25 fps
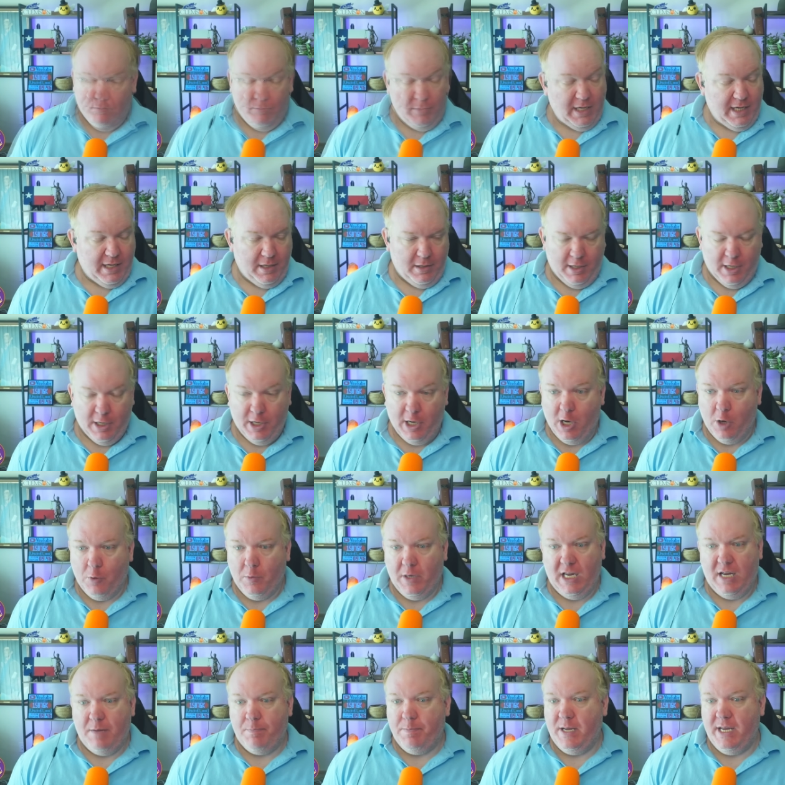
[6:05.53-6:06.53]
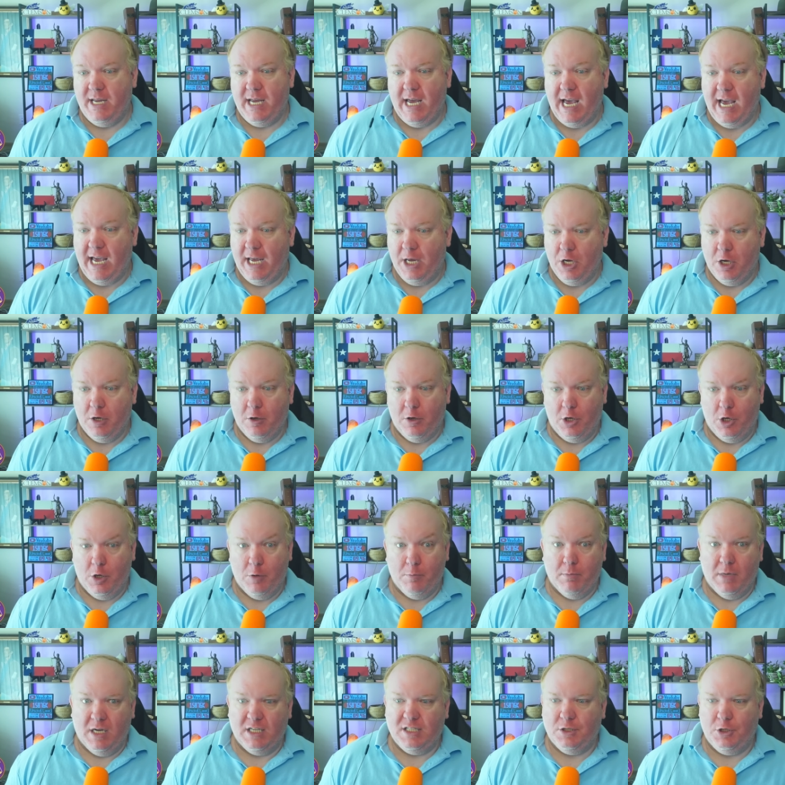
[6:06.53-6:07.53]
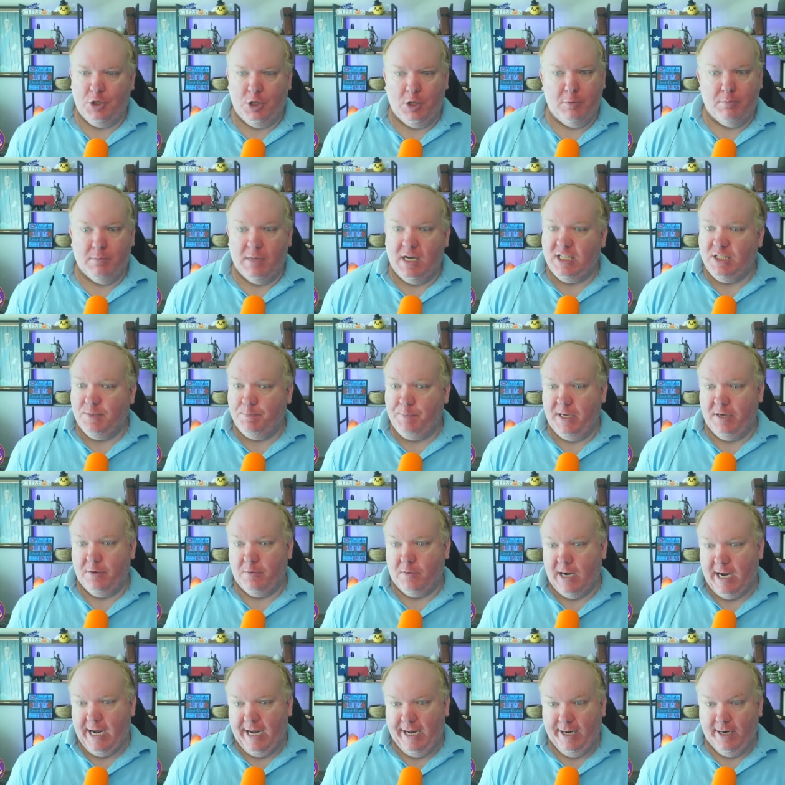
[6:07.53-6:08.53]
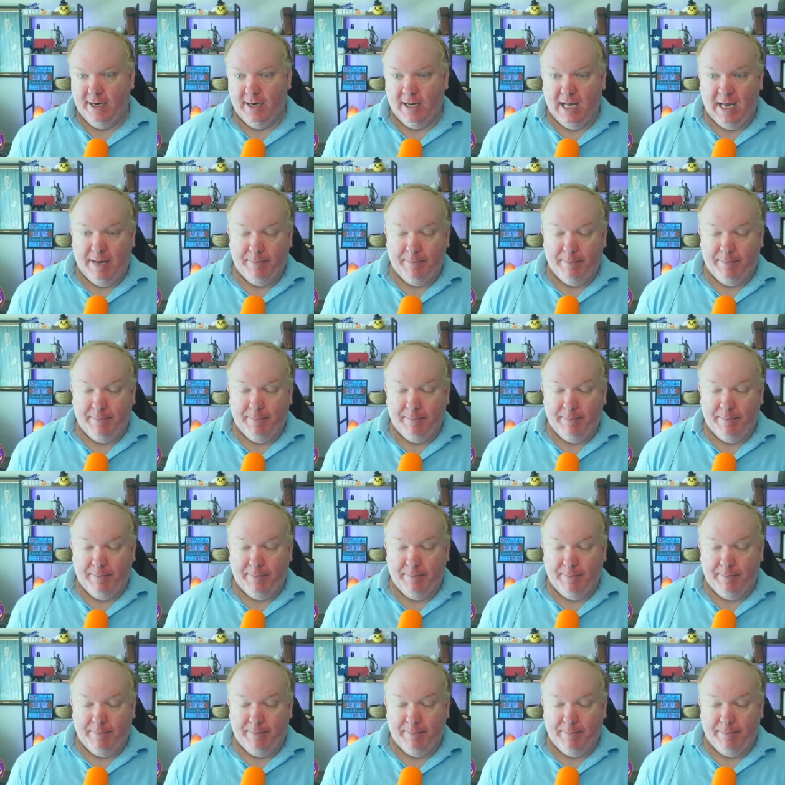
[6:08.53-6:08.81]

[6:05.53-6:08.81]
It, you know, EPA, you you must you must be right.